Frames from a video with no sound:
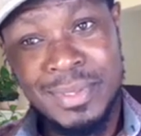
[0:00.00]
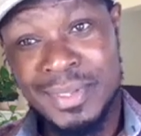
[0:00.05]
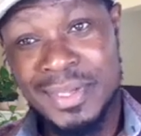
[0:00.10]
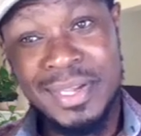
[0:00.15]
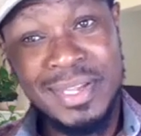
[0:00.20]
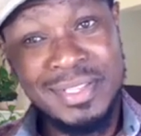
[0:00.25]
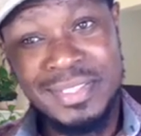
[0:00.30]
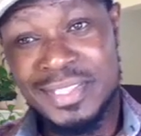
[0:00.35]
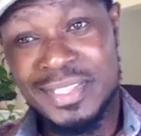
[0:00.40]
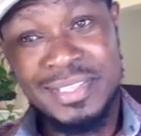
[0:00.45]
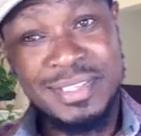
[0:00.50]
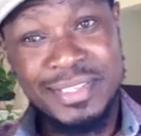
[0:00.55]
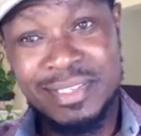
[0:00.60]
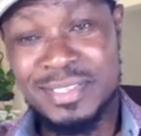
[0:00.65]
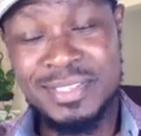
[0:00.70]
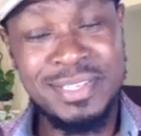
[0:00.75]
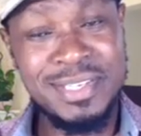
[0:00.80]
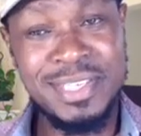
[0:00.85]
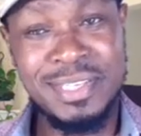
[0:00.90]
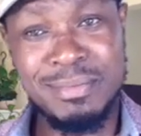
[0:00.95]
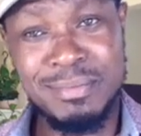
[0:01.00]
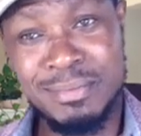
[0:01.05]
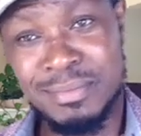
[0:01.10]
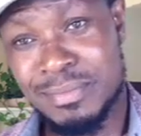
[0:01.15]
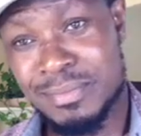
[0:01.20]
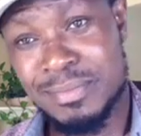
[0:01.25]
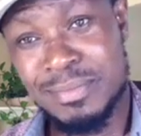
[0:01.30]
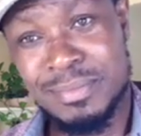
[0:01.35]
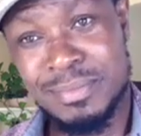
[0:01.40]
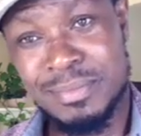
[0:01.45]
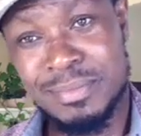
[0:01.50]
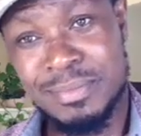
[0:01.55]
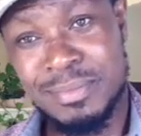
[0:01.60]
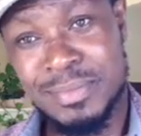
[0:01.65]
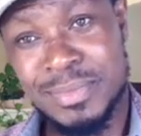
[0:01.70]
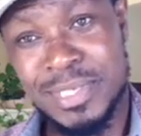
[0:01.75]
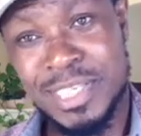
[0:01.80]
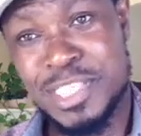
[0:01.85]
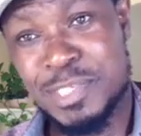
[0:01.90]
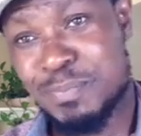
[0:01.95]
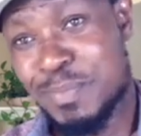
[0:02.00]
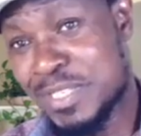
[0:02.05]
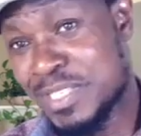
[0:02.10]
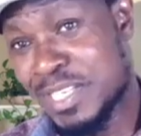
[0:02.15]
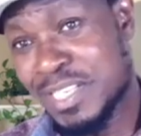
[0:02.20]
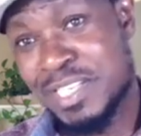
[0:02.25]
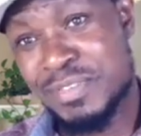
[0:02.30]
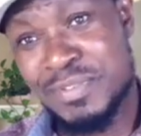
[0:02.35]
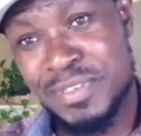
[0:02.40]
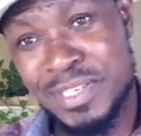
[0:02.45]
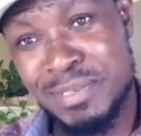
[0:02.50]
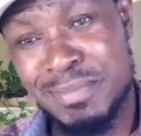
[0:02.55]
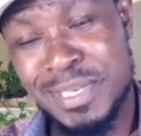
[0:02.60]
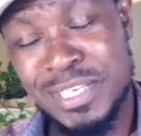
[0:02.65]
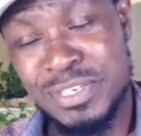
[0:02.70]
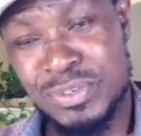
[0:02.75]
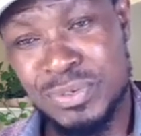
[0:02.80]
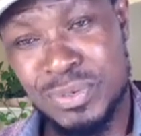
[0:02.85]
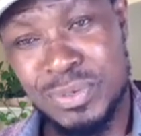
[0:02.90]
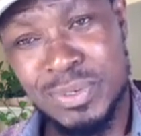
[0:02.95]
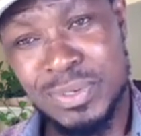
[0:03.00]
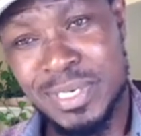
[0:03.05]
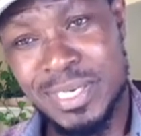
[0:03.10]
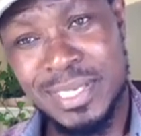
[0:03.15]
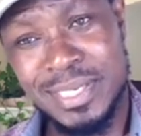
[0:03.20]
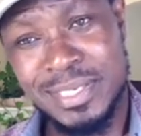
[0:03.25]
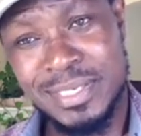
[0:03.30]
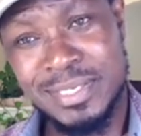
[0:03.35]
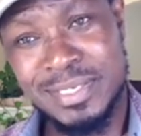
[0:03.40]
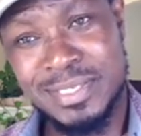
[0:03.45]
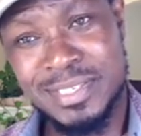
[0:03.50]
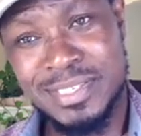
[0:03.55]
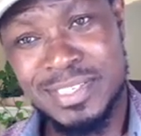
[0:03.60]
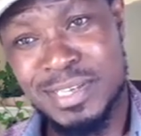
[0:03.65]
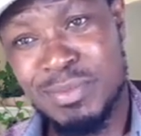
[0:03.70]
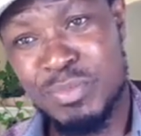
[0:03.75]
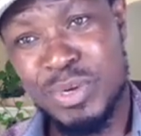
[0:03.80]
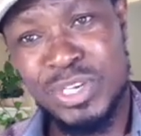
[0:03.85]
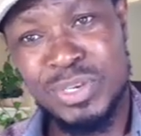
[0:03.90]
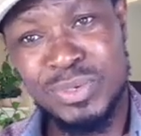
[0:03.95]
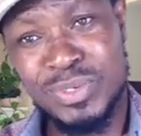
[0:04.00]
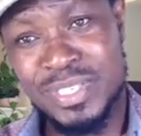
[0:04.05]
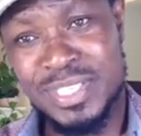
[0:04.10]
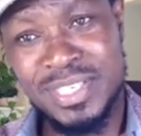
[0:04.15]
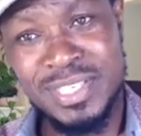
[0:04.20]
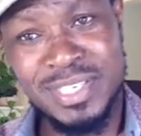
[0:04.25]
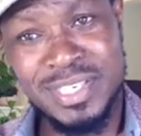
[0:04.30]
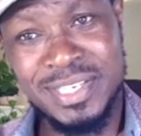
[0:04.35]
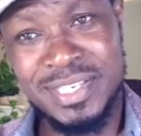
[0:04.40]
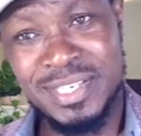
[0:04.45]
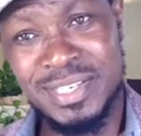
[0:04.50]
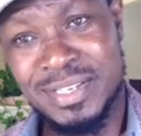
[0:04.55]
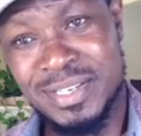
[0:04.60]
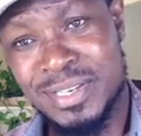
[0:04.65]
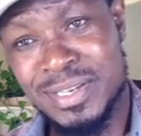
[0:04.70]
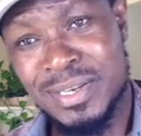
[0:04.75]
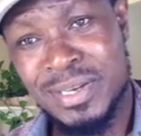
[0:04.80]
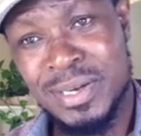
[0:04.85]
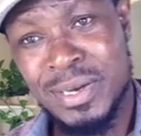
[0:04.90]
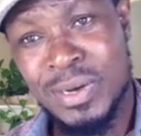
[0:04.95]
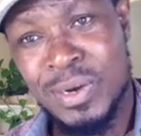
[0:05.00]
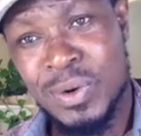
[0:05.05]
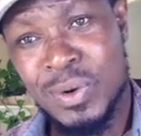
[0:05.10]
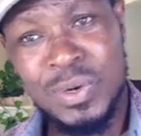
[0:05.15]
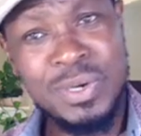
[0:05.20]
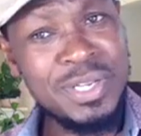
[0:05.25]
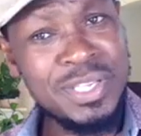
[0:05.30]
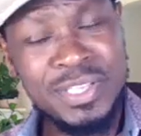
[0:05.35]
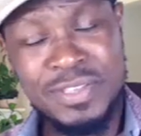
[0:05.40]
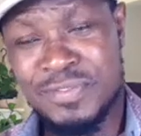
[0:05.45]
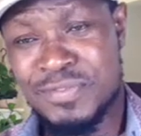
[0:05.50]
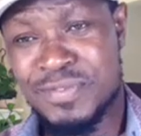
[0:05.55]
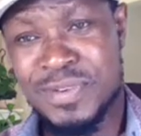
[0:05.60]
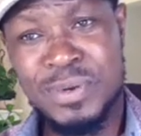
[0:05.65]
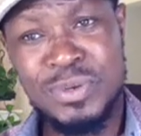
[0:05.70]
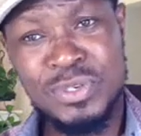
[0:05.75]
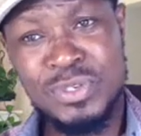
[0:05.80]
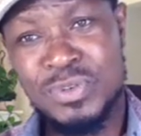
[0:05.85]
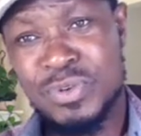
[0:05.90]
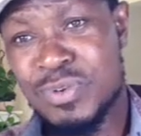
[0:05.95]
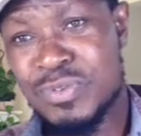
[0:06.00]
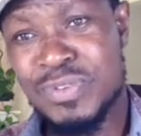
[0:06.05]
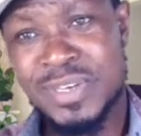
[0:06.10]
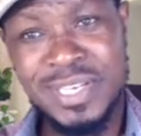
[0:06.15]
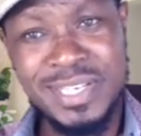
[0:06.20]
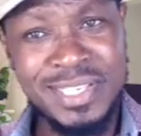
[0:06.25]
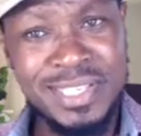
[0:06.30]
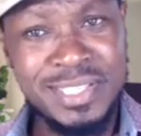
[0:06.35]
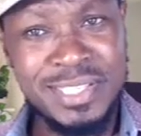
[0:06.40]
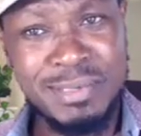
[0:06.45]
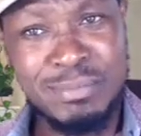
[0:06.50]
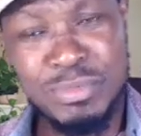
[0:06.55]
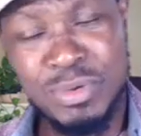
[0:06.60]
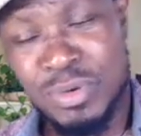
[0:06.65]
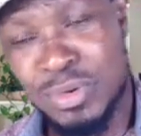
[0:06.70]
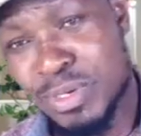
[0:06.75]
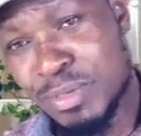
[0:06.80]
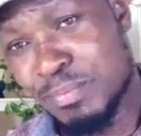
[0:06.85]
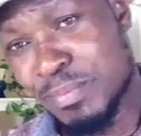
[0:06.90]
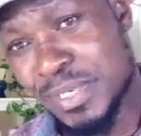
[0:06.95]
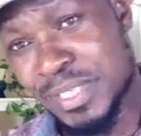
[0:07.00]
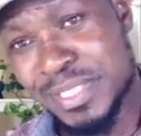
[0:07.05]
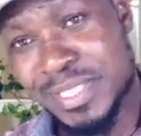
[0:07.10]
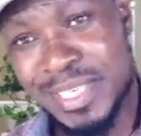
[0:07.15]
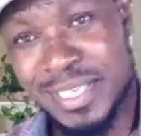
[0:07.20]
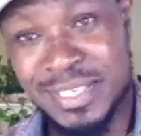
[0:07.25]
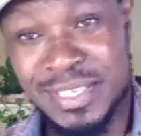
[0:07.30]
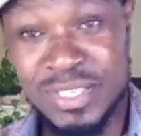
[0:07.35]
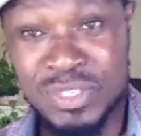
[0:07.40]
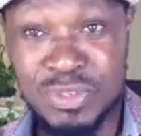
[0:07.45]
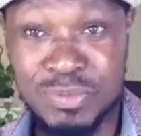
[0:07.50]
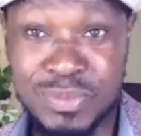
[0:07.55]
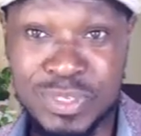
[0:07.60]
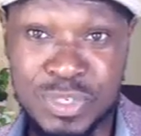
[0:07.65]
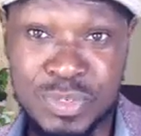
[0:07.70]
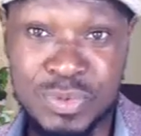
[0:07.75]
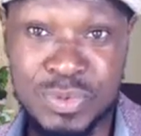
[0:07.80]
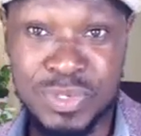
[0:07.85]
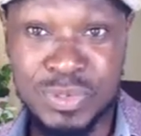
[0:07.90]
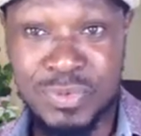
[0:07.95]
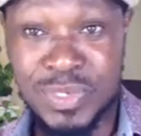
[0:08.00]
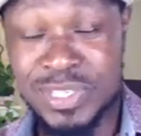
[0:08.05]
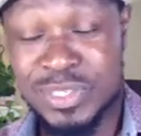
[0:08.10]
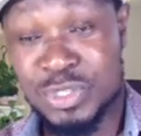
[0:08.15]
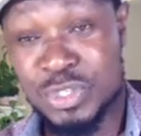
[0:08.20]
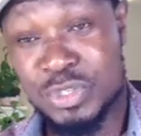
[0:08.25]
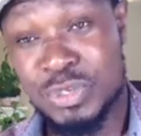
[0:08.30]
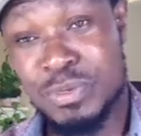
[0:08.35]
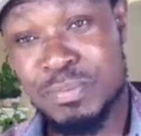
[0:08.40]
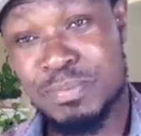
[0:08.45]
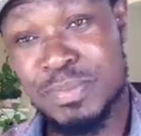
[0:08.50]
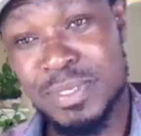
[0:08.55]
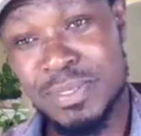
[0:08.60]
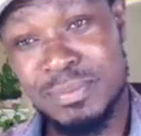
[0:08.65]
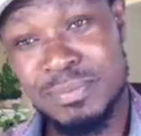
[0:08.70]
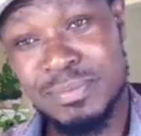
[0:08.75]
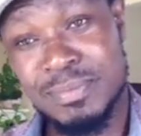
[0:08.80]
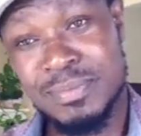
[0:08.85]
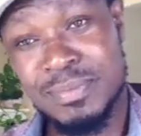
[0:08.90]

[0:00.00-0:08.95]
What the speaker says: are this slim, especially if he met you online, somewhere on Tinder, or he found you hovering in the mall pretending to be doing window shopping,